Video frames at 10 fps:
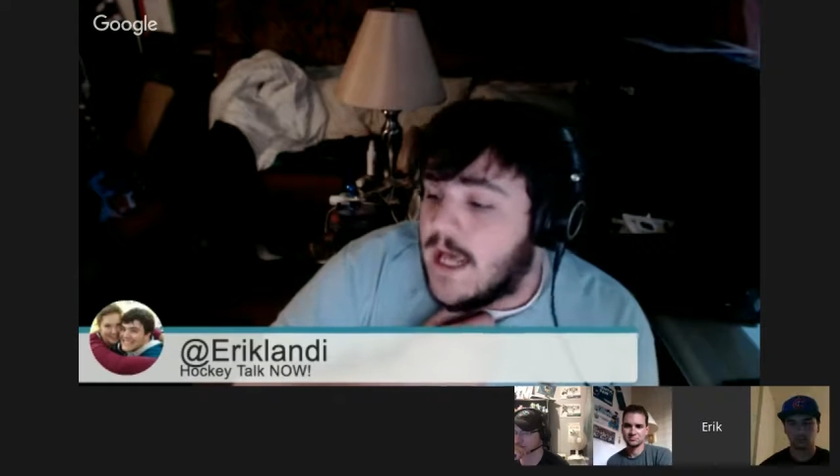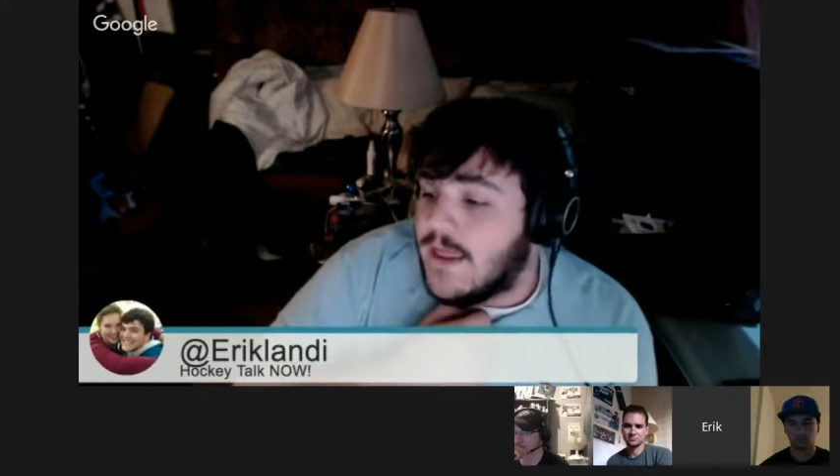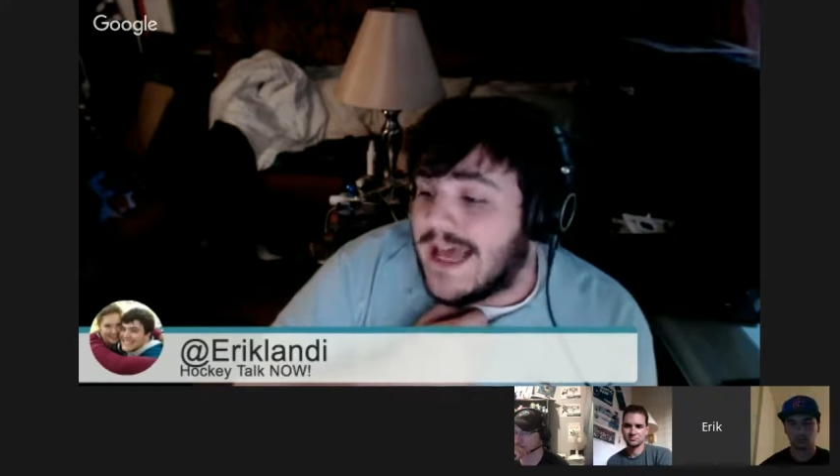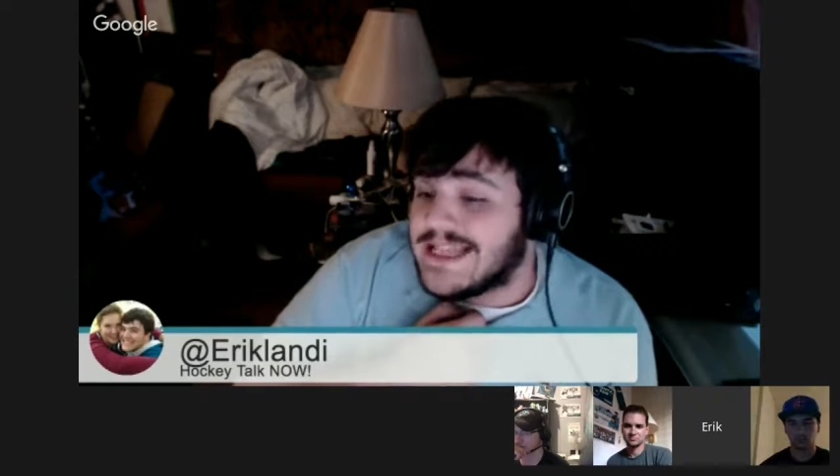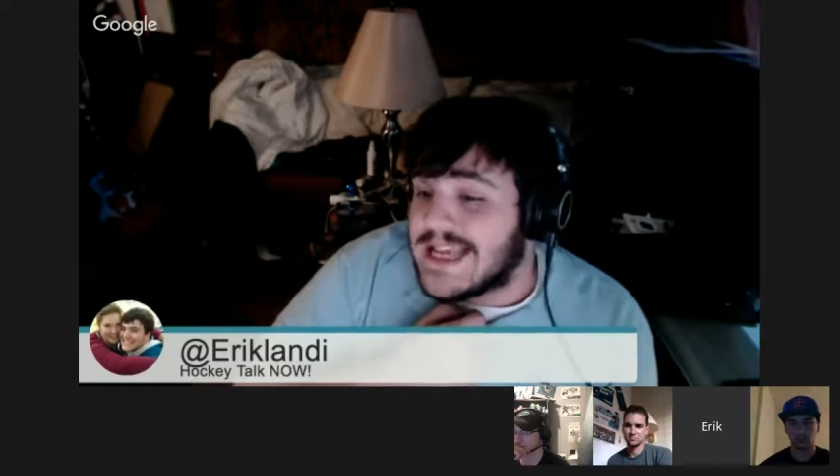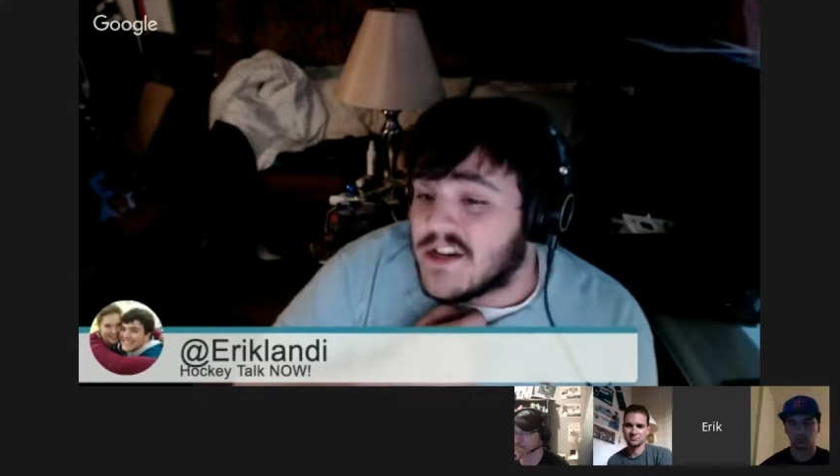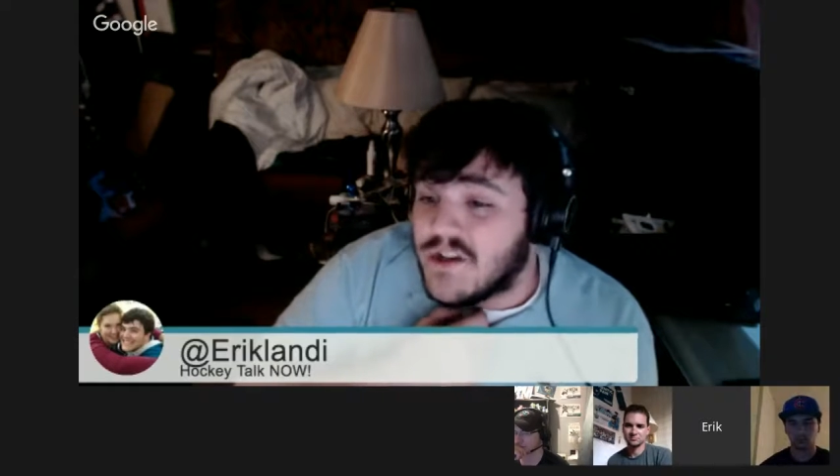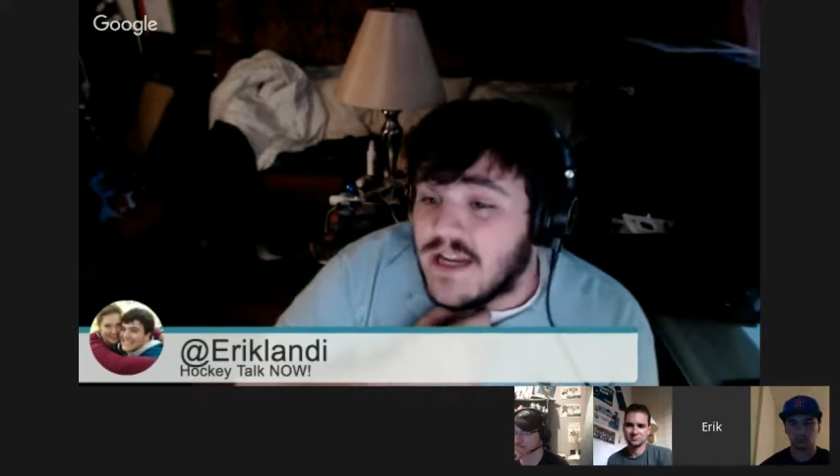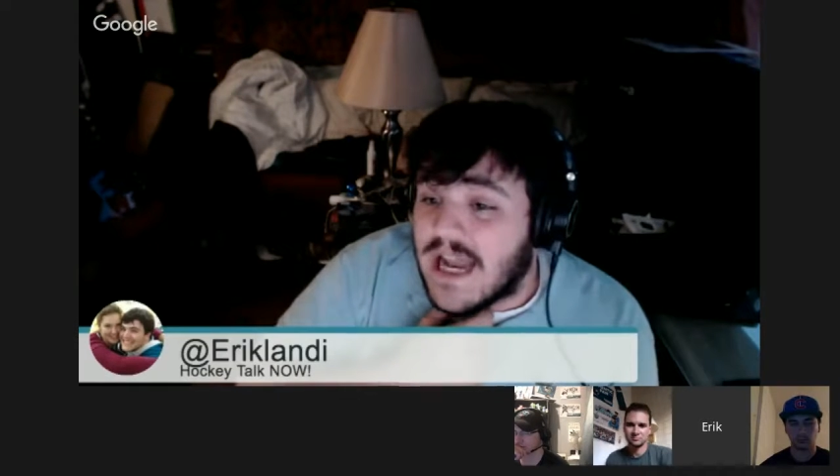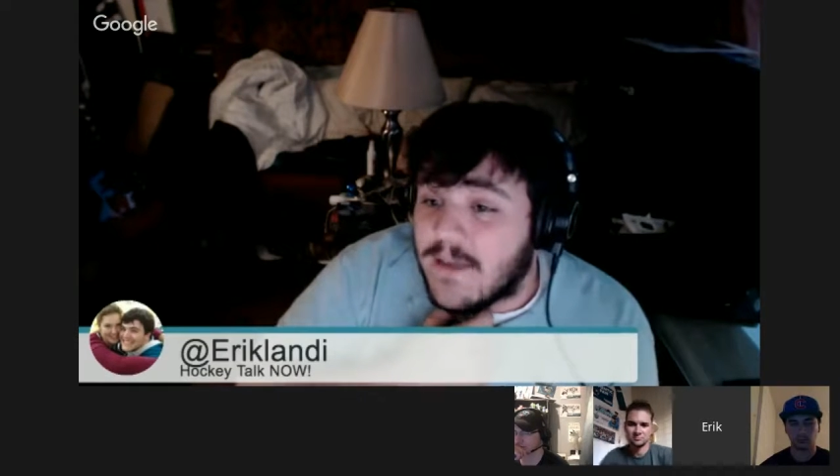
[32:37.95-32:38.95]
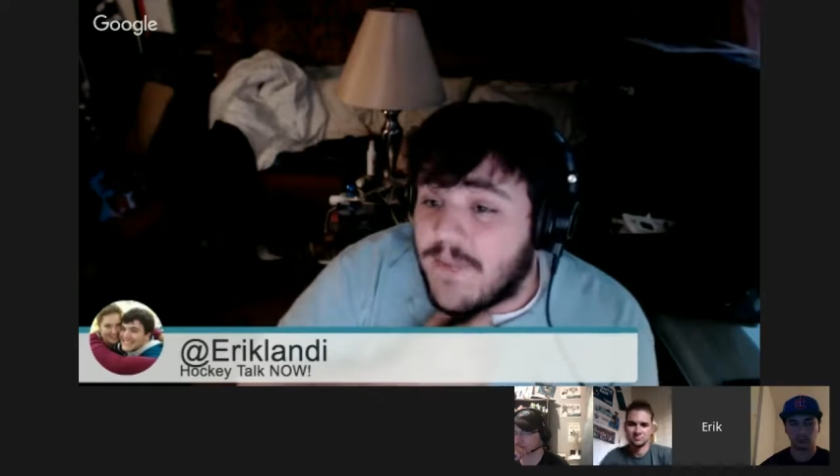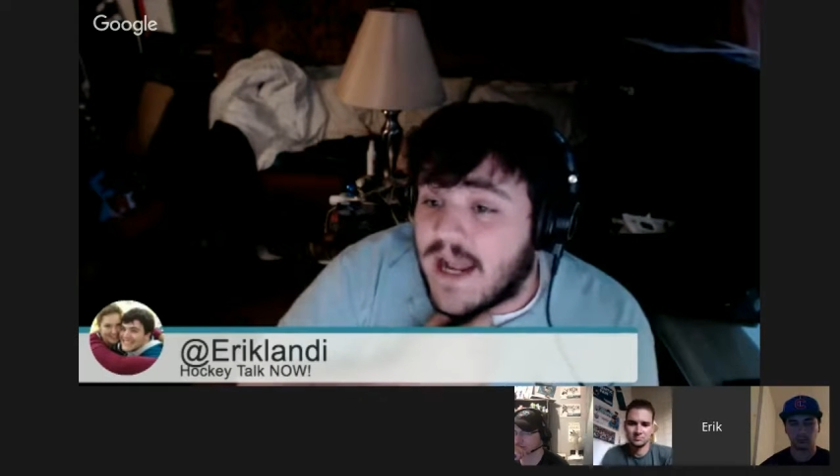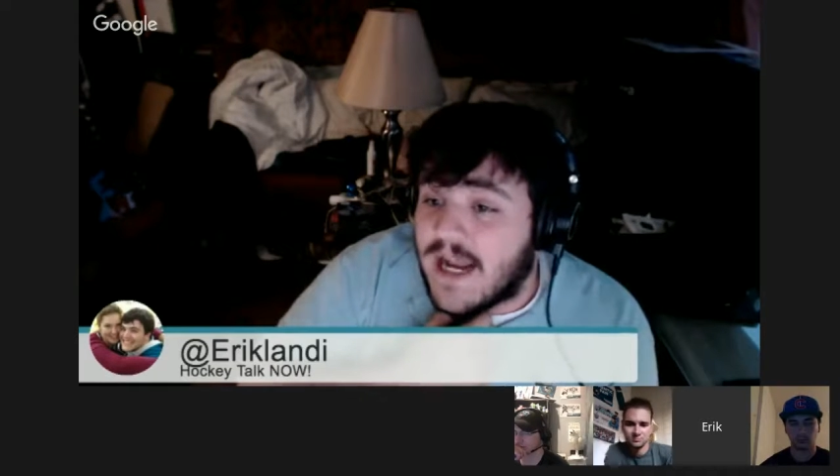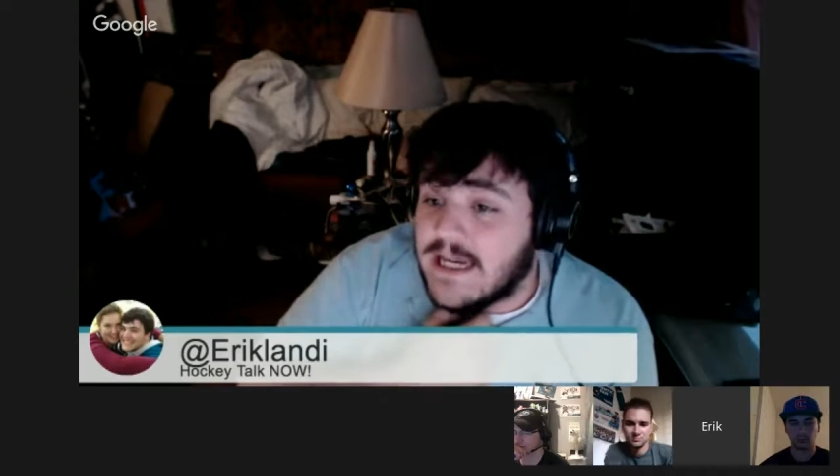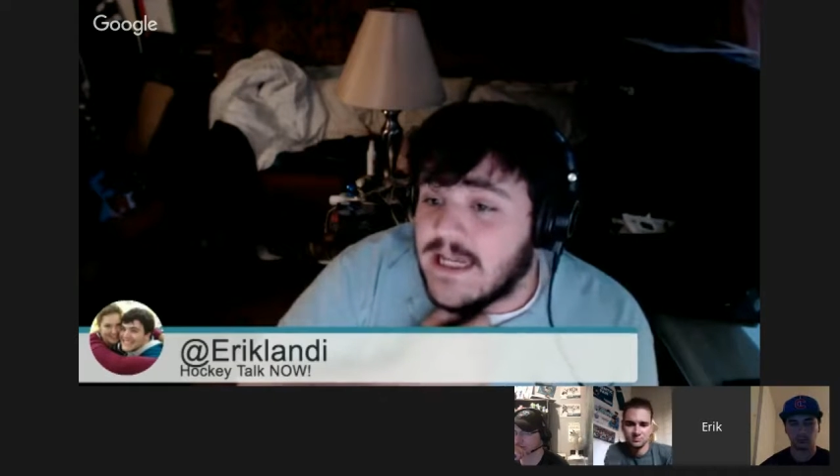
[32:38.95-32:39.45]
That's actually not a
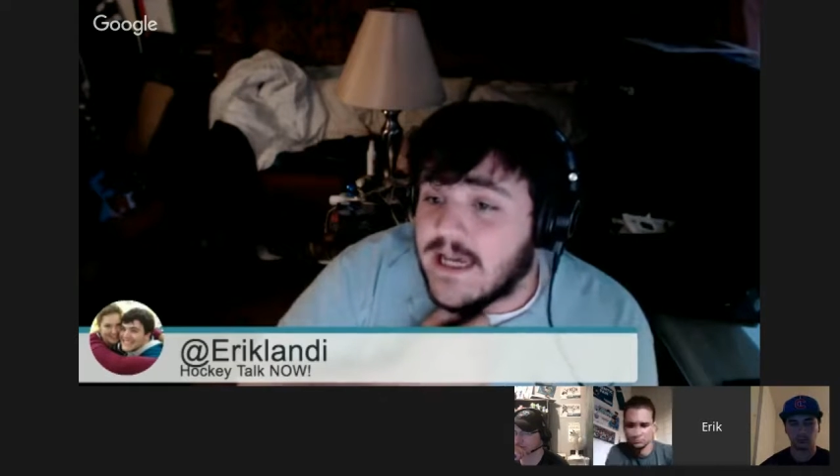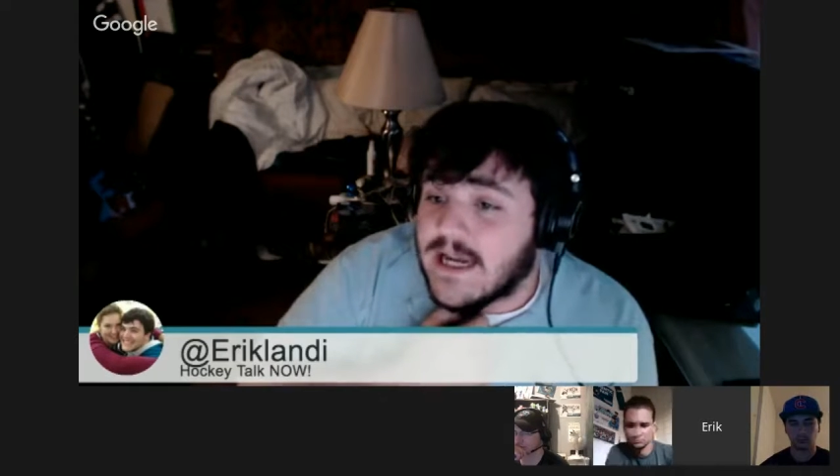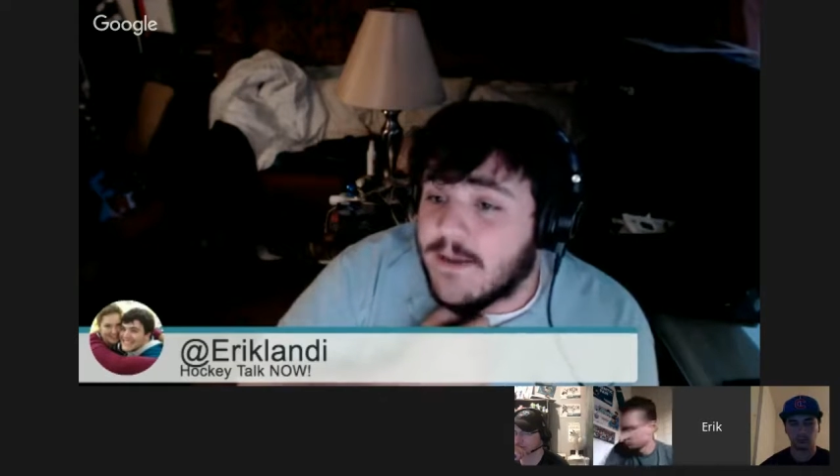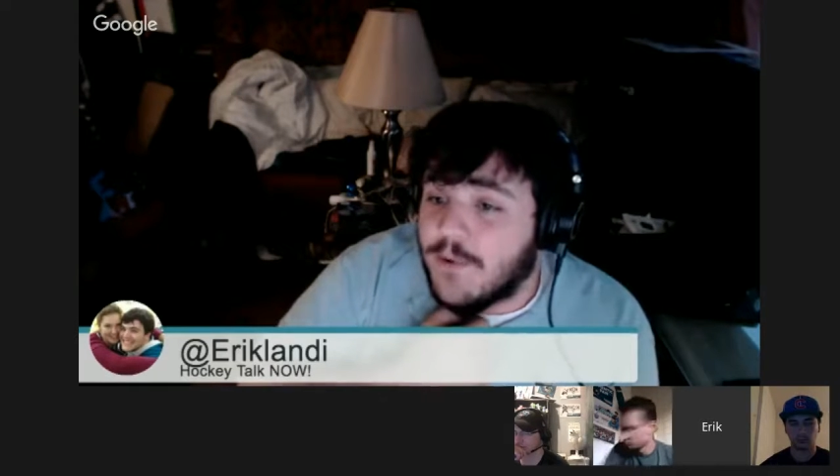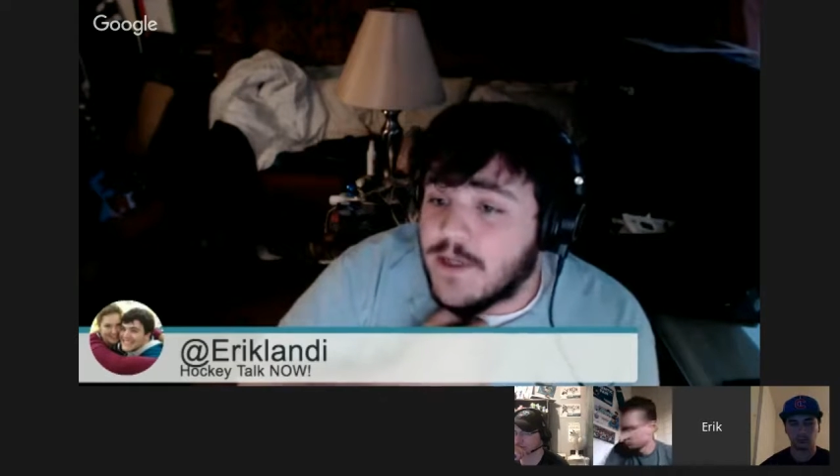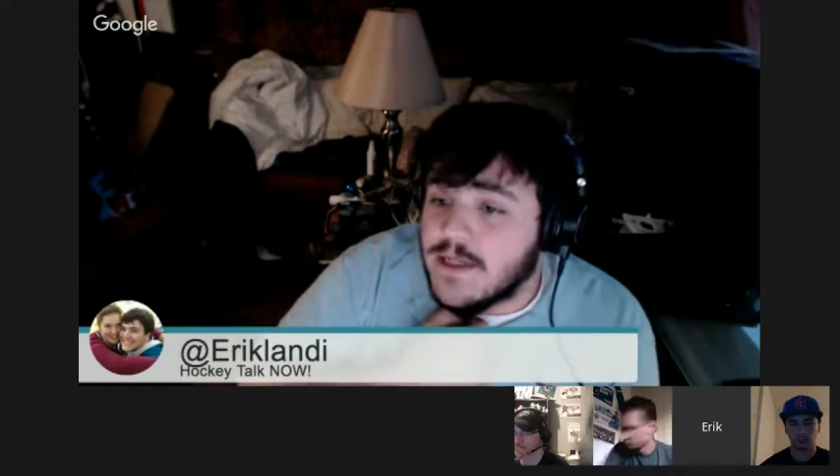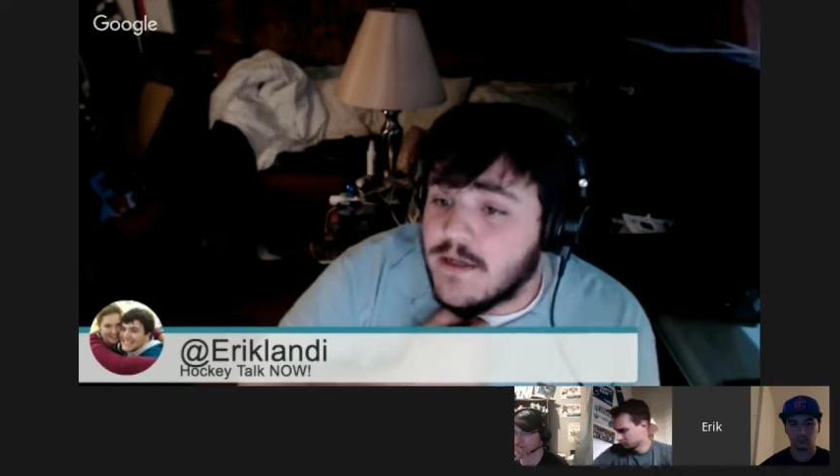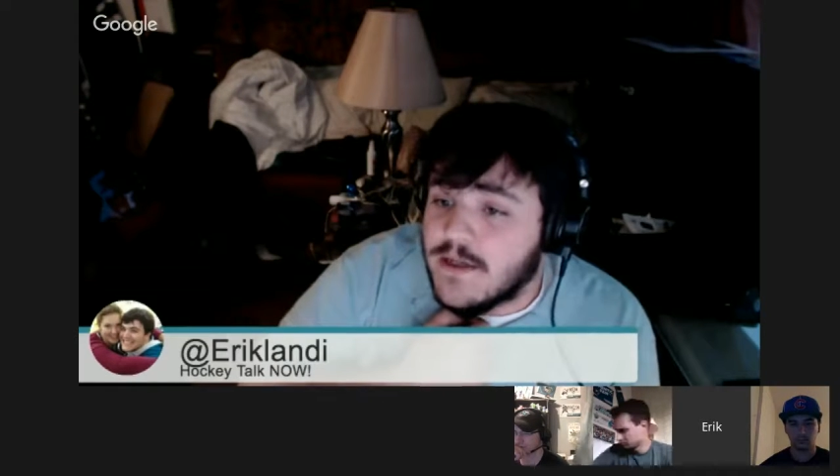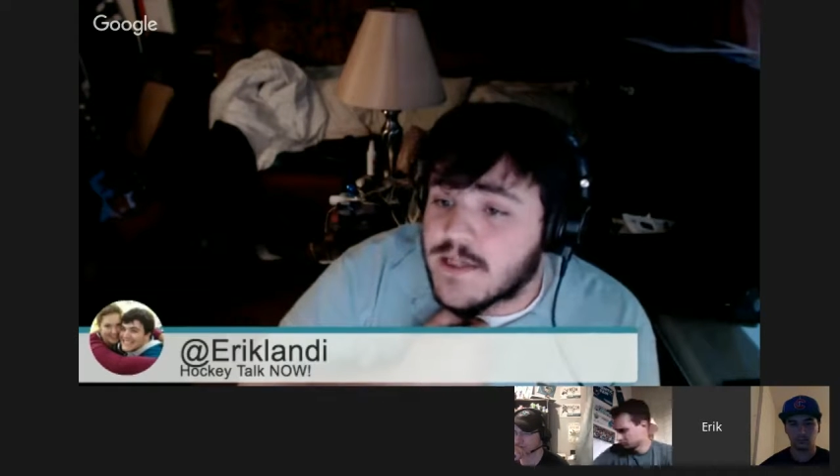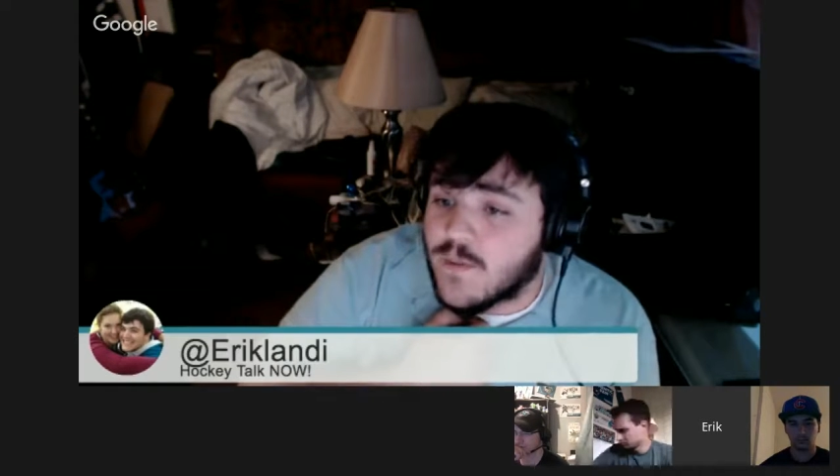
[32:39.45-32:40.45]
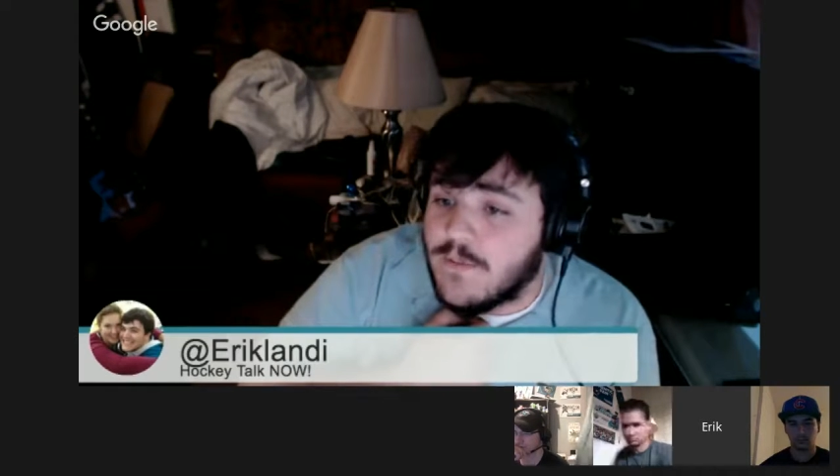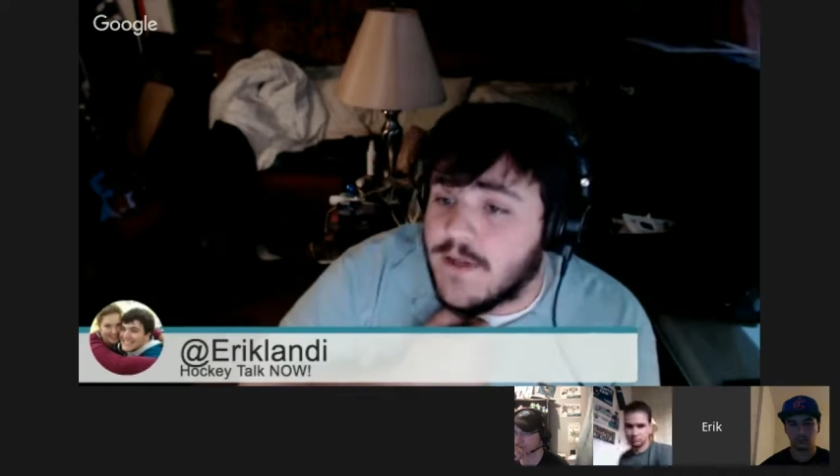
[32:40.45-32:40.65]
bad idea, and I put it to you this way,